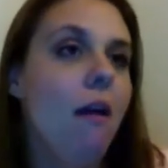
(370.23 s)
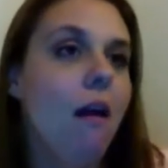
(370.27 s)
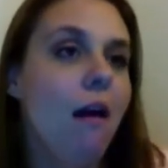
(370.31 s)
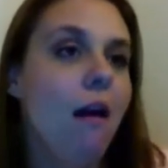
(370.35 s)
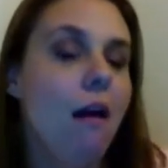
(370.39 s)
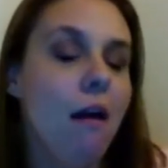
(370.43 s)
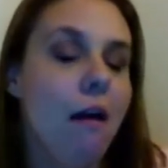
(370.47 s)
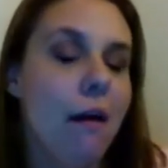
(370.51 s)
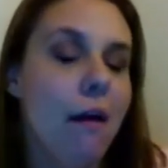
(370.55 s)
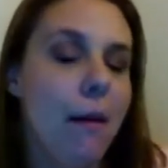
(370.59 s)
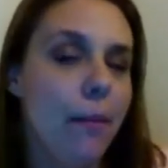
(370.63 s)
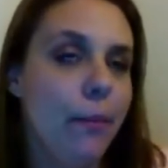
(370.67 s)

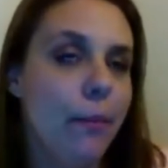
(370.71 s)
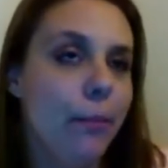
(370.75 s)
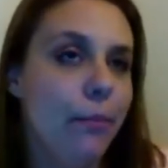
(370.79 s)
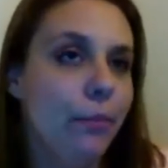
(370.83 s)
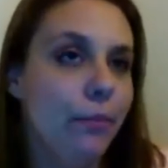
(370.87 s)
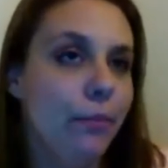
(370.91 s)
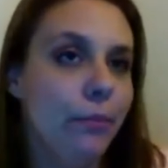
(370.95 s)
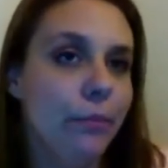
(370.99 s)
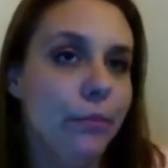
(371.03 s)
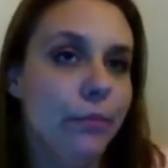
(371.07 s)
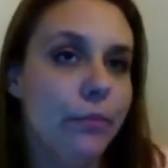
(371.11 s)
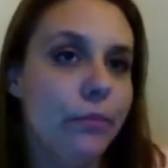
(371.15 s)
And
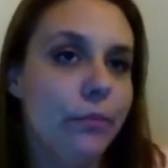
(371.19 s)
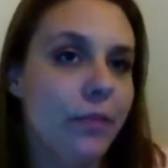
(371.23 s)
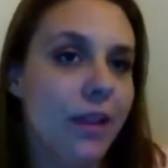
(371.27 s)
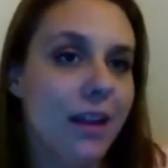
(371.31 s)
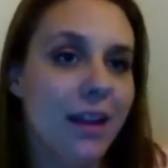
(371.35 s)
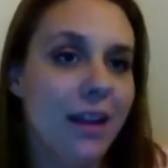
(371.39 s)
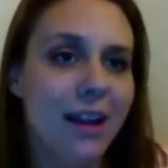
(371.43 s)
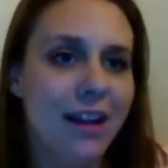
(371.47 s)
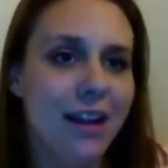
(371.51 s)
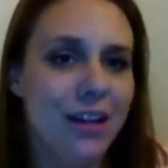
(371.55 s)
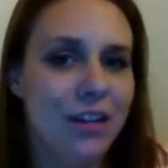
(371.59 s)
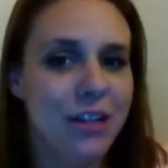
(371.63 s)

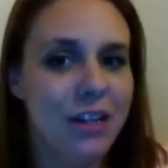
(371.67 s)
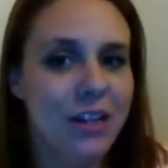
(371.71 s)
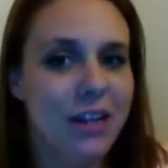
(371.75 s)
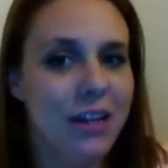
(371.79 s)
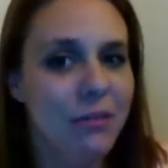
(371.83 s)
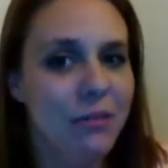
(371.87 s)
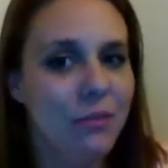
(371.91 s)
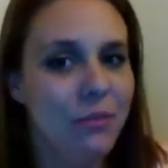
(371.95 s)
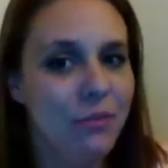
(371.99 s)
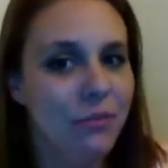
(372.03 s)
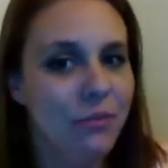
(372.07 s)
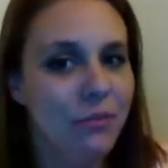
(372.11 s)

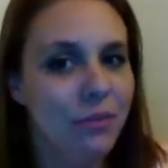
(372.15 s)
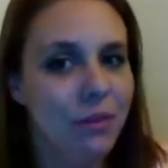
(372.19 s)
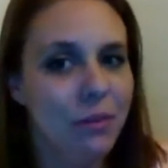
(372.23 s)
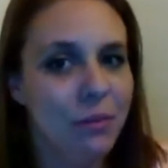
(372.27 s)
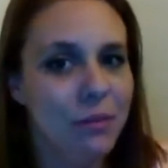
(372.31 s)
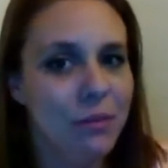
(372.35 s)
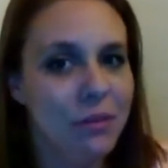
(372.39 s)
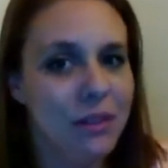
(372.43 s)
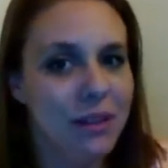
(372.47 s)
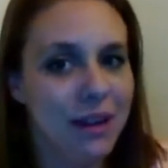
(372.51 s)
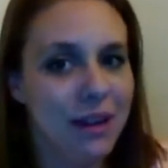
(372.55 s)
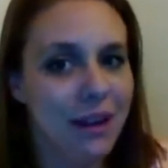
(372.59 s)
actually, it
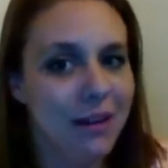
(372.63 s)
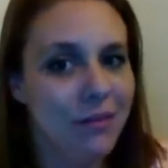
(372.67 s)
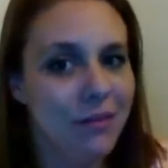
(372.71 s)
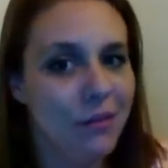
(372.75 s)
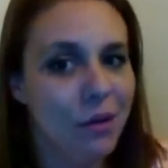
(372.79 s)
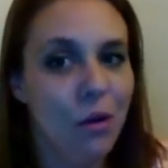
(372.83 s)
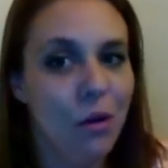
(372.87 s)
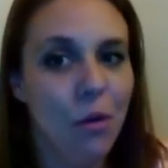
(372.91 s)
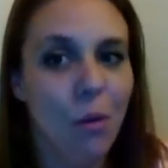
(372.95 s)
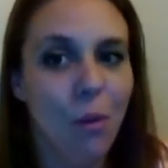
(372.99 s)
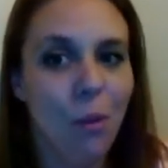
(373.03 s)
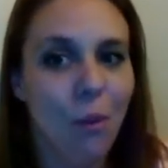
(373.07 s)
was kind
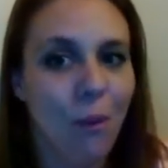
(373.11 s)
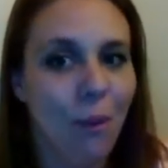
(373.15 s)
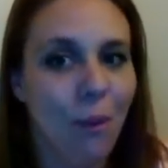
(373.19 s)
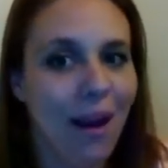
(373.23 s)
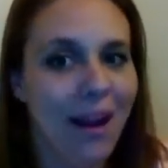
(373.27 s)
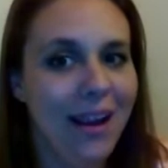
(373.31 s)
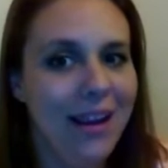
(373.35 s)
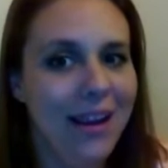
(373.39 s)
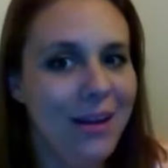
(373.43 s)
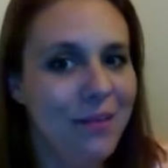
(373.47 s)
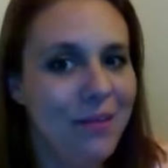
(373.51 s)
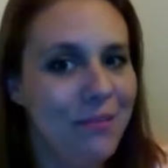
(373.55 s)
of a
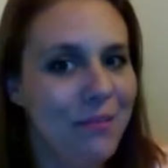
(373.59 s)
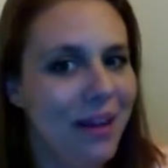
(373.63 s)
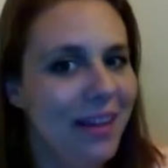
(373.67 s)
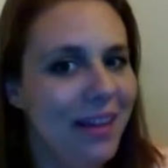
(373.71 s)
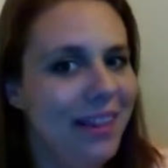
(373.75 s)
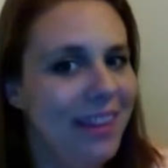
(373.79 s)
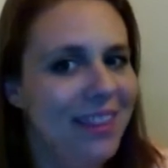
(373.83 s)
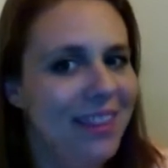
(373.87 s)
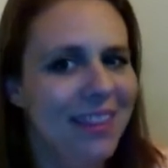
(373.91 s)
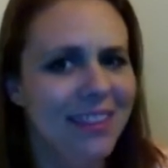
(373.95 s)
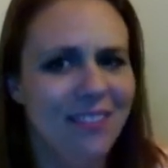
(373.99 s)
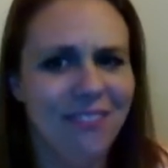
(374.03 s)
quiet
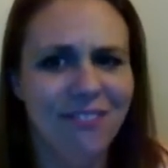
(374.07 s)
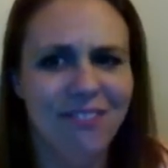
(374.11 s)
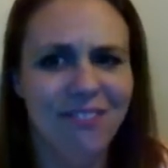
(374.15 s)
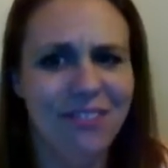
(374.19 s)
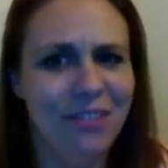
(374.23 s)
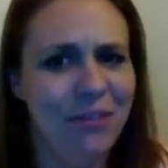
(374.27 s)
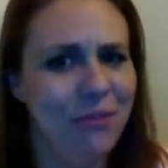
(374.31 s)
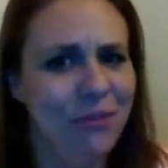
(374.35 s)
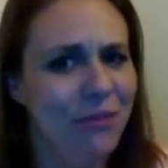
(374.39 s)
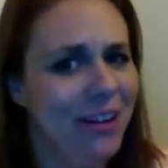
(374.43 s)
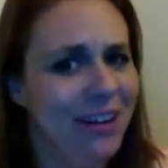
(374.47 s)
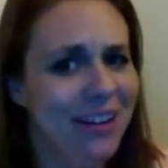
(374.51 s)
month if
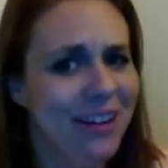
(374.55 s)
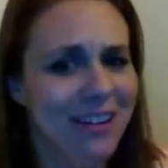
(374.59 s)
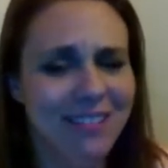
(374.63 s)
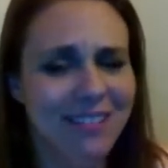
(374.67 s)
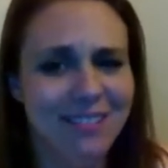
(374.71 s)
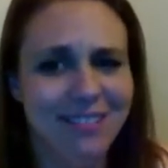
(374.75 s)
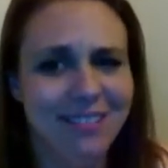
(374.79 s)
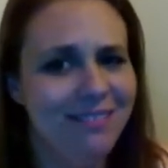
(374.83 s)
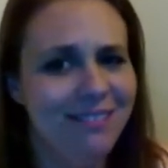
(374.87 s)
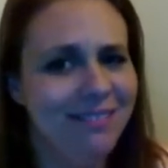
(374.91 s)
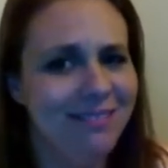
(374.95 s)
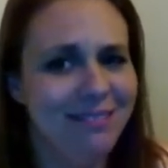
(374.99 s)
you want to
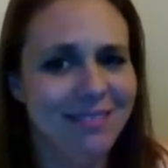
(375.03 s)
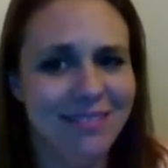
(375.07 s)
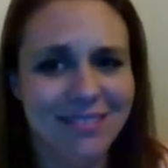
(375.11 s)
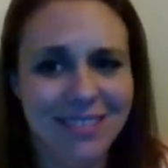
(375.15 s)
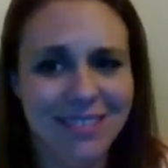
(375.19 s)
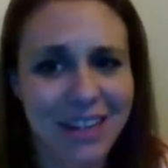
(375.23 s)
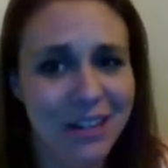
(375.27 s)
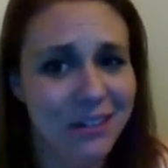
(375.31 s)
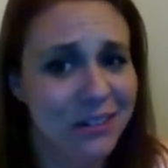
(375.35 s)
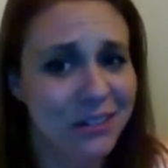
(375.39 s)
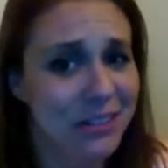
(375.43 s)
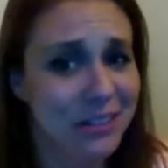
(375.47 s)

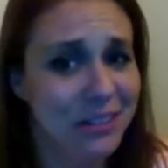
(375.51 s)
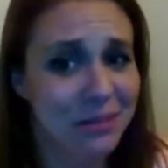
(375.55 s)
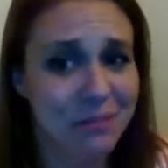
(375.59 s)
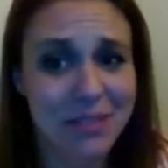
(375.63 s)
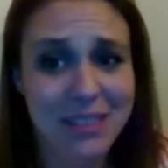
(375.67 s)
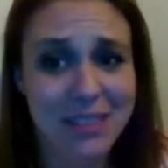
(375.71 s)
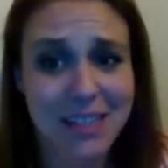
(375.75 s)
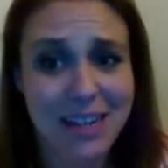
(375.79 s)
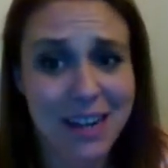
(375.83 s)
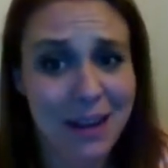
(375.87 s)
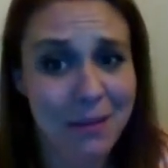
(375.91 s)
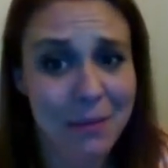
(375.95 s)
hear some
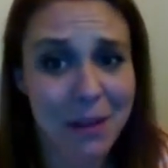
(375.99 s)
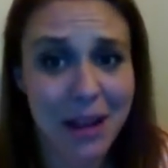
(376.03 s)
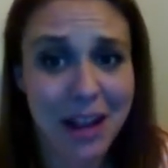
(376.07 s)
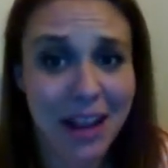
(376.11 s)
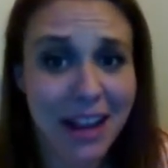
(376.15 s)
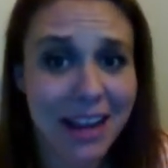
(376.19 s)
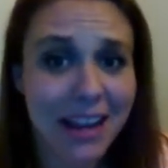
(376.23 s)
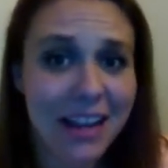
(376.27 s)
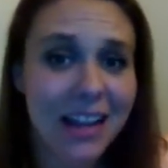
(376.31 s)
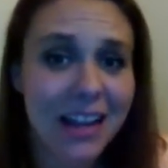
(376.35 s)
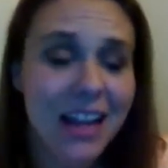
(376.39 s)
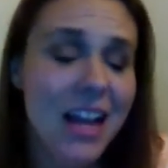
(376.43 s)

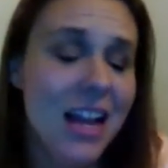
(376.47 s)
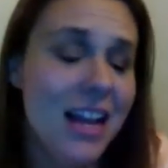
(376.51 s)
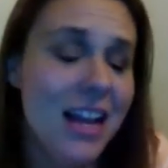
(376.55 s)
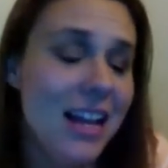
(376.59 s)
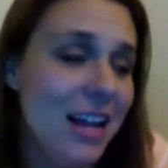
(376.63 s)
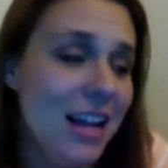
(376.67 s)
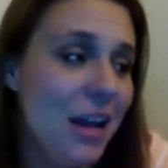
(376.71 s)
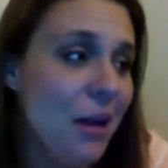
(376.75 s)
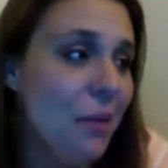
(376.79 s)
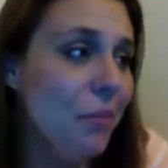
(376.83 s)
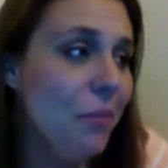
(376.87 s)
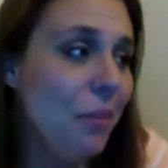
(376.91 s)
TMI.
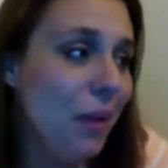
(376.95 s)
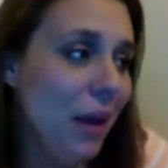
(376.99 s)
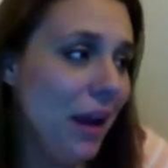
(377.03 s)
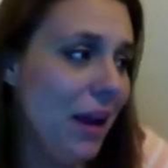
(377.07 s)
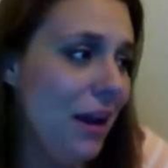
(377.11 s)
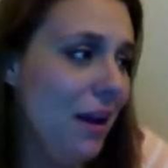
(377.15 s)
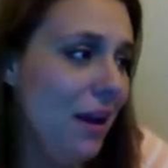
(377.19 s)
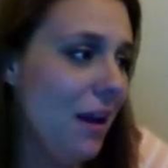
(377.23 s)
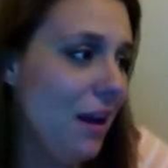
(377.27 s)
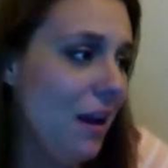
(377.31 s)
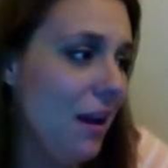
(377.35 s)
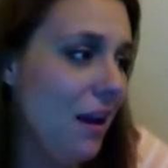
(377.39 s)
But